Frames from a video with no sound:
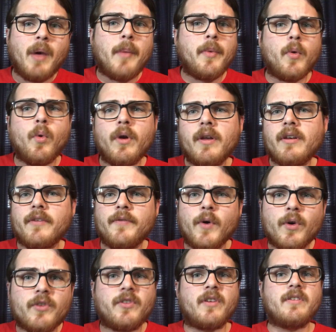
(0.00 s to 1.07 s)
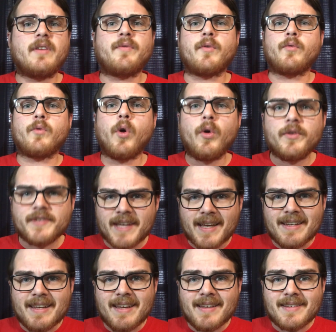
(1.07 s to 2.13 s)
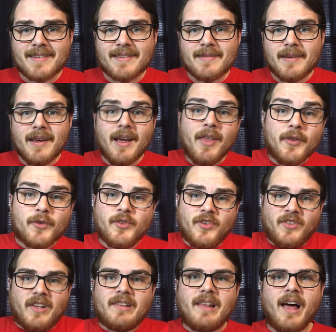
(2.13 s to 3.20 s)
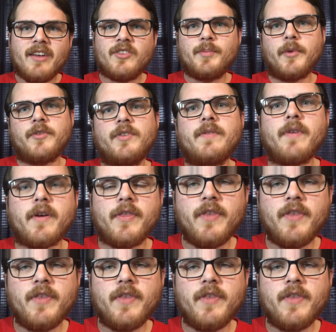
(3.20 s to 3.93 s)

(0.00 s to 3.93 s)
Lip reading: might be wanting to focus on different roll techniques. There's just a lot of specific